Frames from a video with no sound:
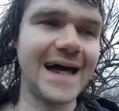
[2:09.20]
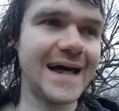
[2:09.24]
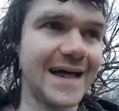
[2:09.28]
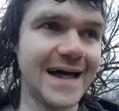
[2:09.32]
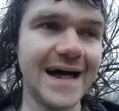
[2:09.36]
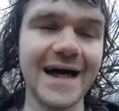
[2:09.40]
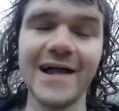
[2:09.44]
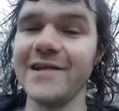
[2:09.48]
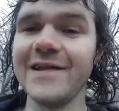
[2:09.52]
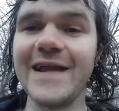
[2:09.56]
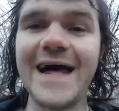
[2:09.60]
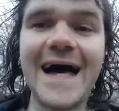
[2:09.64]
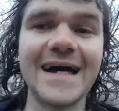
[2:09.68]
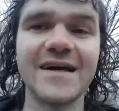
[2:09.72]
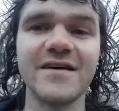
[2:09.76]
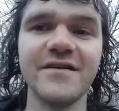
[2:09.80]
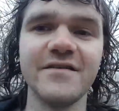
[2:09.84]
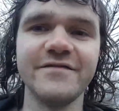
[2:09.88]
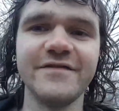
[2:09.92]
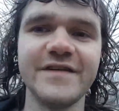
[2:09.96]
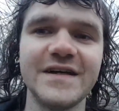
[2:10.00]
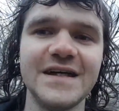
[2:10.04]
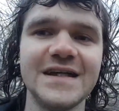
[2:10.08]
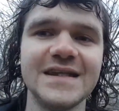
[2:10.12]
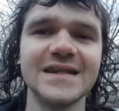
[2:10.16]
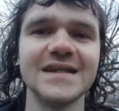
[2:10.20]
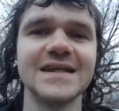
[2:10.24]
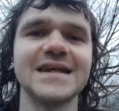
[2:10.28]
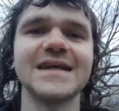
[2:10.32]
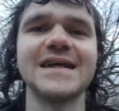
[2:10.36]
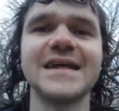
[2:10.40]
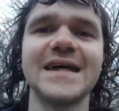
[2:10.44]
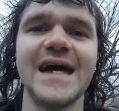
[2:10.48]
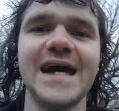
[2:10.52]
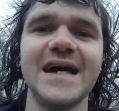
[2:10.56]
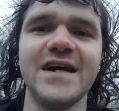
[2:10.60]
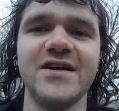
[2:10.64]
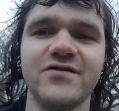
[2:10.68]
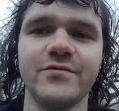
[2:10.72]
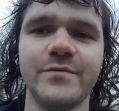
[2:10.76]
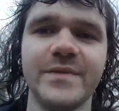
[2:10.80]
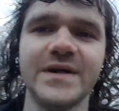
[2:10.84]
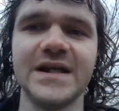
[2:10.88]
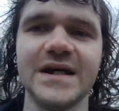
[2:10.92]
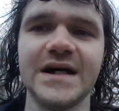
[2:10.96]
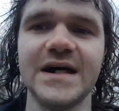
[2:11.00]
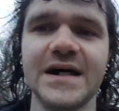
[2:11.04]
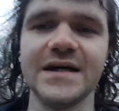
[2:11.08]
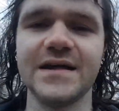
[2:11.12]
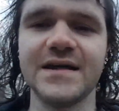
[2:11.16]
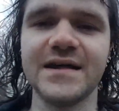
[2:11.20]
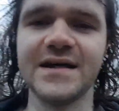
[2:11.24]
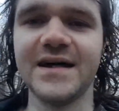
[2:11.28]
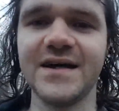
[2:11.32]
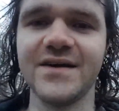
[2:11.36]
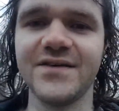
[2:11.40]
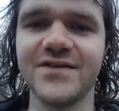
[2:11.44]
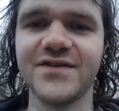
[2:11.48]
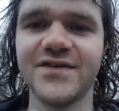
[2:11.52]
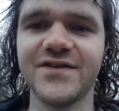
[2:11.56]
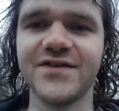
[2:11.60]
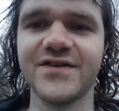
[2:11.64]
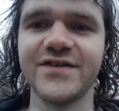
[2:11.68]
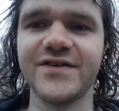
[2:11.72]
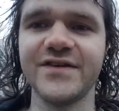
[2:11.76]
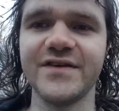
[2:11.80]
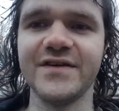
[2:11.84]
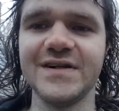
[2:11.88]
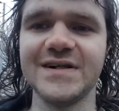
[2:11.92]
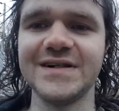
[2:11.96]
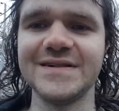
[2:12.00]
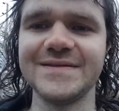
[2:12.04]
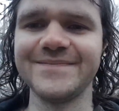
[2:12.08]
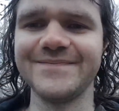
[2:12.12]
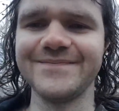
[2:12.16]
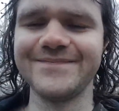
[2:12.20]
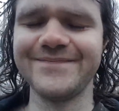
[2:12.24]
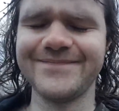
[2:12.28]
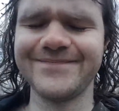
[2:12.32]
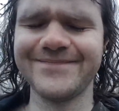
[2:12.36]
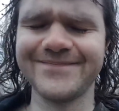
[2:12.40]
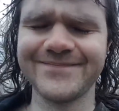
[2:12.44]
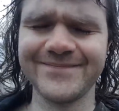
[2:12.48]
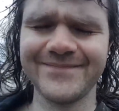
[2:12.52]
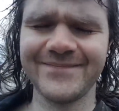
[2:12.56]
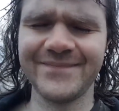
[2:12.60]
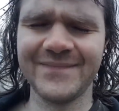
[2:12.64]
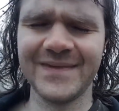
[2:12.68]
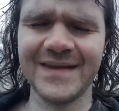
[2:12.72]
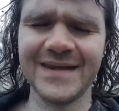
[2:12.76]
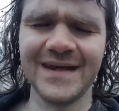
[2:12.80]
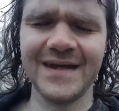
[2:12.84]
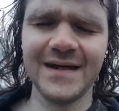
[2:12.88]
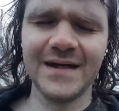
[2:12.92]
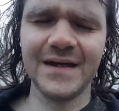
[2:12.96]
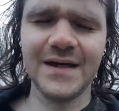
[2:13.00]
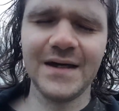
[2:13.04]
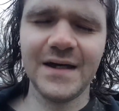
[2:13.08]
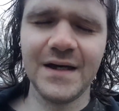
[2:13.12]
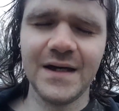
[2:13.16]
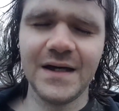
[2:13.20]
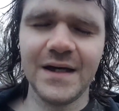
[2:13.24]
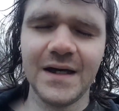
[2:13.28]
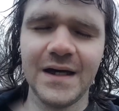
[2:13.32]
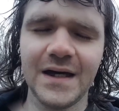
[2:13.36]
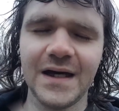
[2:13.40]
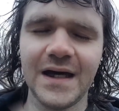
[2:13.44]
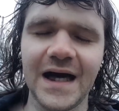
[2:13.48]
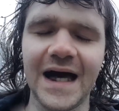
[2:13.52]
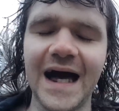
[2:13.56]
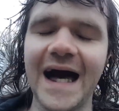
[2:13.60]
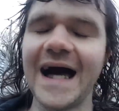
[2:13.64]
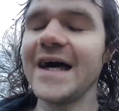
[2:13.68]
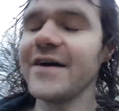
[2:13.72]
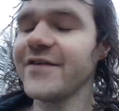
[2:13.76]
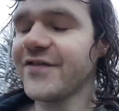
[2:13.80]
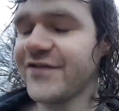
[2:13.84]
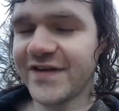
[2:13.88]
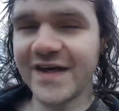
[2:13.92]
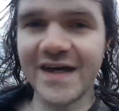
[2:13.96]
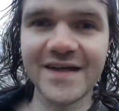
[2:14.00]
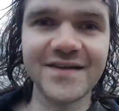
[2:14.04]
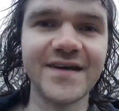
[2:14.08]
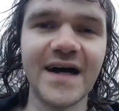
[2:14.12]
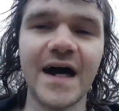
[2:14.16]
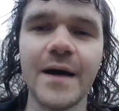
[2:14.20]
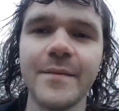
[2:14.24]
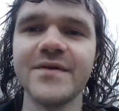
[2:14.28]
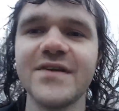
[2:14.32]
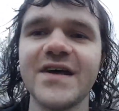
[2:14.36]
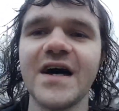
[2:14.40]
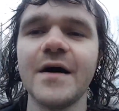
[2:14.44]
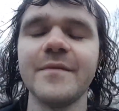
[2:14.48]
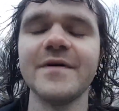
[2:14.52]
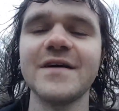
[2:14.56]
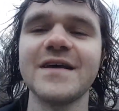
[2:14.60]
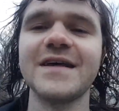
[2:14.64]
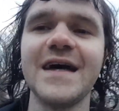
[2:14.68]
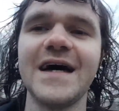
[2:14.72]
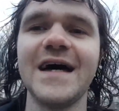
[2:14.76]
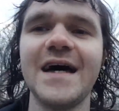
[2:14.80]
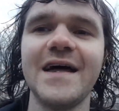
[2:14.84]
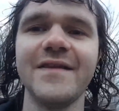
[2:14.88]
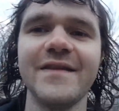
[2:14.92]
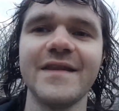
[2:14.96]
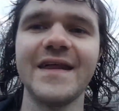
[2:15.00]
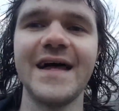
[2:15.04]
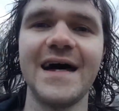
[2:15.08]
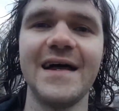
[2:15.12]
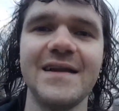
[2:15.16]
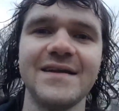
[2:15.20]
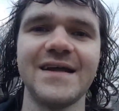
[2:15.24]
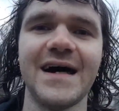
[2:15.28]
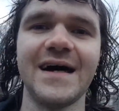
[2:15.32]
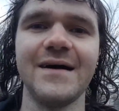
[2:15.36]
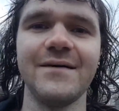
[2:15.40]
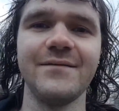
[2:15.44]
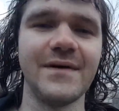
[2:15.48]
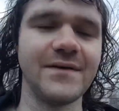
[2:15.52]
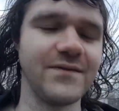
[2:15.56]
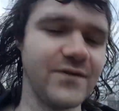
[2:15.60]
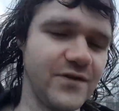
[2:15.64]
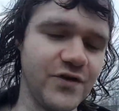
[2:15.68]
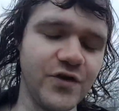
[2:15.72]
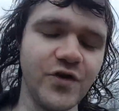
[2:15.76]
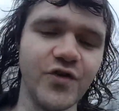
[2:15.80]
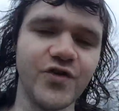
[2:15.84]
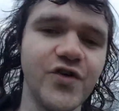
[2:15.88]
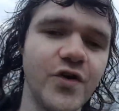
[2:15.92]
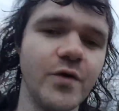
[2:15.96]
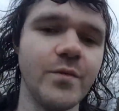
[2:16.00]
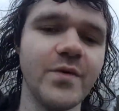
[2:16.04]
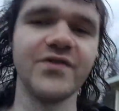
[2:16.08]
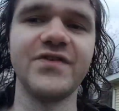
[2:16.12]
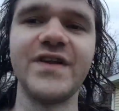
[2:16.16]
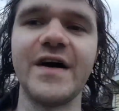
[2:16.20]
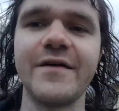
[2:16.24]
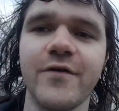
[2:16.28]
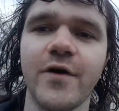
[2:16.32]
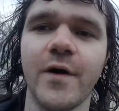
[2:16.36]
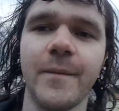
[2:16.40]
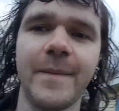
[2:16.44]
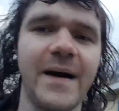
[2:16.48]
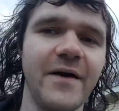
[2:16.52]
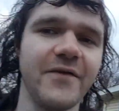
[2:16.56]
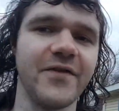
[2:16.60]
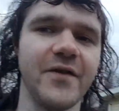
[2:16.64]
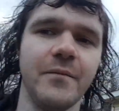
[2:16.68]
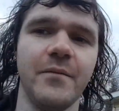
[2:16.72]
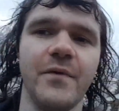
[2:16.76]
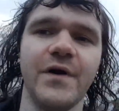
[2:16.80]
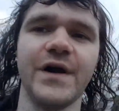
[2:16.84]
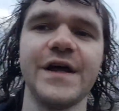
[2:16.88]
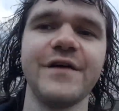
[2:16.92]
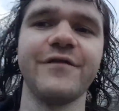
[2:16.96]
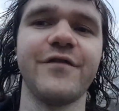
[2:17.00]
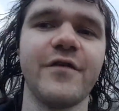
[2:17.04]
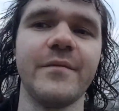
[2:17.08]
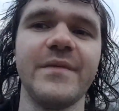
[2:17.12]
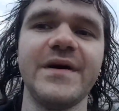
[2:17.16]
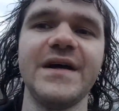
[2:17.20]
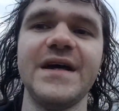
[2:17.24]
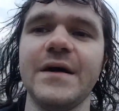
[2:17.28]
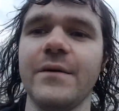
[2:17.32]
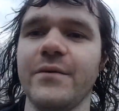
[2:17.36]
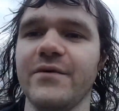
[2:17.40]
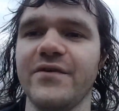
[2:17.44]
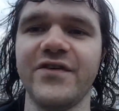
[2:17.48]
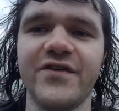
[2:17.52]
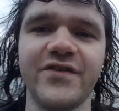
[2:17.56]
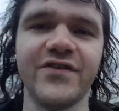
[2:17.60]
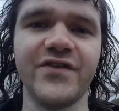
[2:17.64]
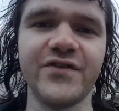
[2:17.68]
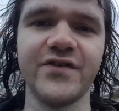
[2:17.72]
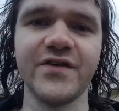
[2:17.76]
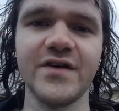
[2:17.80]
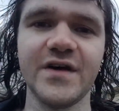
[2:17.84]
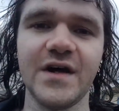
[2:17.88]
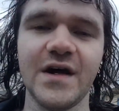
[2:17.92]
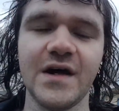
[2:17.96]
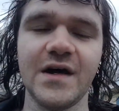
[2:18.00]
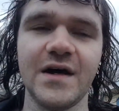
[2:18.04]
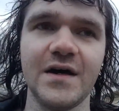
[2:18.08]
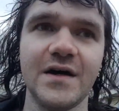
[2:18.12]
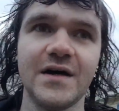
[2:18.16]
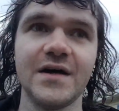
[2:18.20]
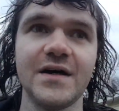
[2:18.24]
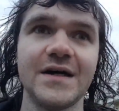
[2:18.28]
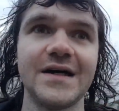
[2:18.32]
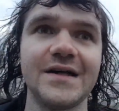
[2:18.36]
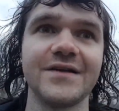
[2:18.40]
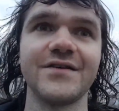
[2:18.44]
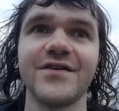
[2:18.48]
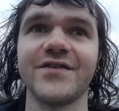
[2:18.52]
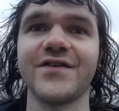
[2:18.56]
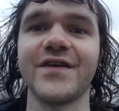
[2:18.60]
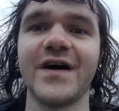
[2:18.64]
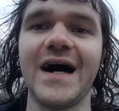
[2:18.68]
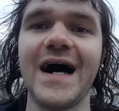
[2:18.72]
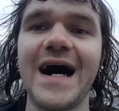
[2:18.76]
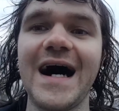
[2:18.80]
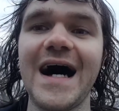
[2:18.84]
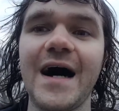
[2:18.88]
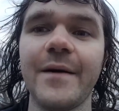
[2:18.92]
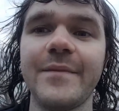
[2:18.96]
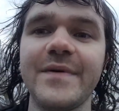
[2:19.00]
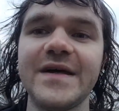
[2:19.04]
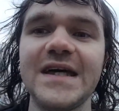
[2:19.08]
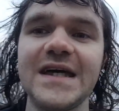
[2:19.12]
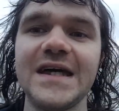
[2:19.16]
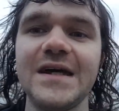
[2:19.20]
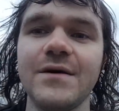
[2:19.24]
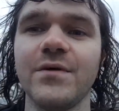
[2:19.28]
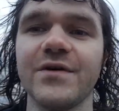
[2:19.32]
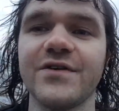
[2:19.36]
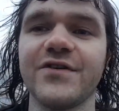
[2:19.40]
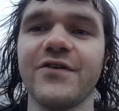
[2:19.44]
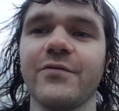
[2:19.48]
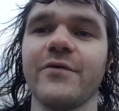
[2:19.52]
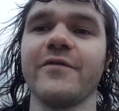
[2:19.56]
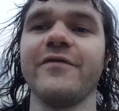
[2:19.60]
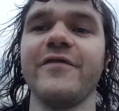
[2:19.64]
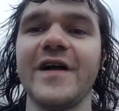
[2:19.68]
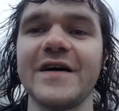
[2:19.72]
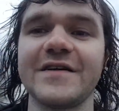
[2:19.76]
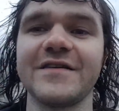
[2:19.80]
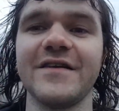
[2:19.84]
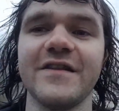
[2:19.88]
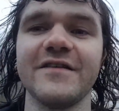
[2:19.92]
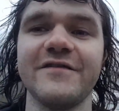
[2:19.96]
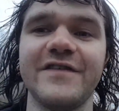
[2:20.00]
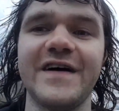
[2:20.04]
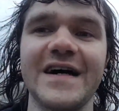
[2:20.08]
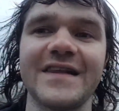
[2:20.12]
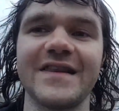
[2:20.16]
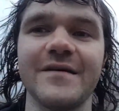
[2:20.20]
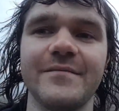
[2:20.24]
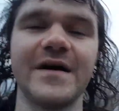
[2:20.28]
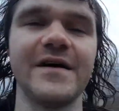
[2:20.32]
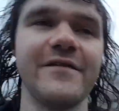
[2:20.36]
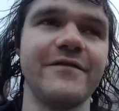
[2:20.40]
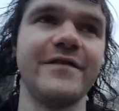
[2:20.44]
a lack of engagement, I guess. I have said time and time again that YouTube was never about the money for me. It was just a hobby, which is reflected in the fact that my